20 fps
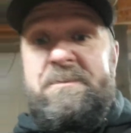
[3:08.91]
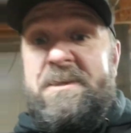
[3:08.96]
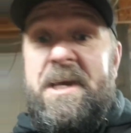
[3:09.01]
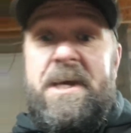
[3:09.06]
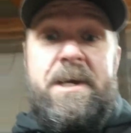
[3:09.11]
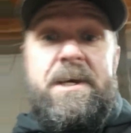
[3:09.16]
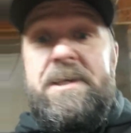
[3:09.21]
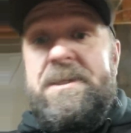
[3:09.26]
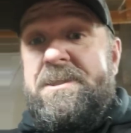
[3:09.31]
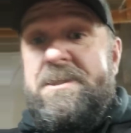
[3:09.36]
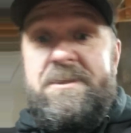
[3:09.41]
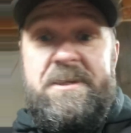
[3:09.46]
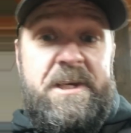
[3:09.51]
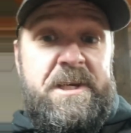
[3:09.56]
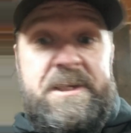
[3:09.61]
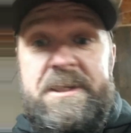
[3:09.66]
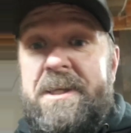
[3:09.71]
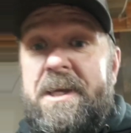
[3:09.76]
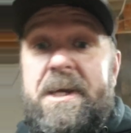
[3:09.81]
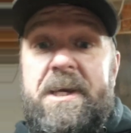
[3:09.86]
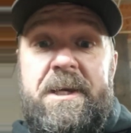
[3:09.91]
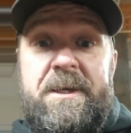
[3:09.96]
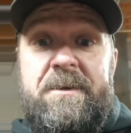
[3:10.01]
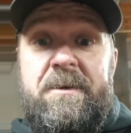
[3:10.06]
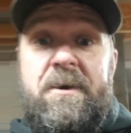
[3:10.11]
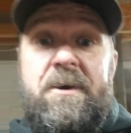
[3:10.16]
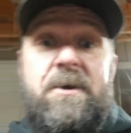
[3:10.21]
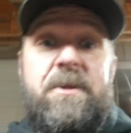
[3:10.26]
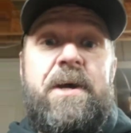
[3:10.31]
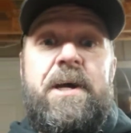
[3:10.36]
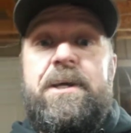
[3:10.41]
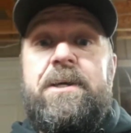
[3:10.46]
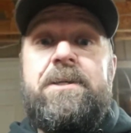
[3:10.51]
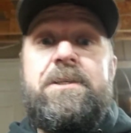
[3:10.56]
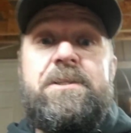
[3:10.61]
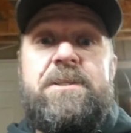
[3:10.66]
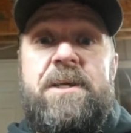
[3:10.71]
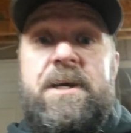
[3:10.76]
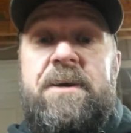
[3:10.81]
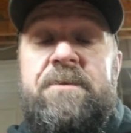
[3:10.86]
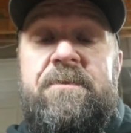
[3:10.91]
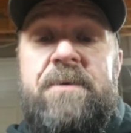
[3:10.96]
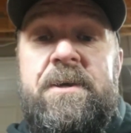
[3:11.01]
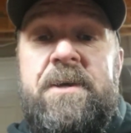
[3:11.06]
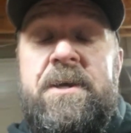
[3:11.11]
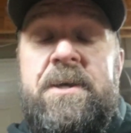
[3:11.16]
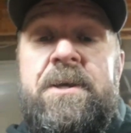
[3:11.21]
heads, intake, all that good stuff.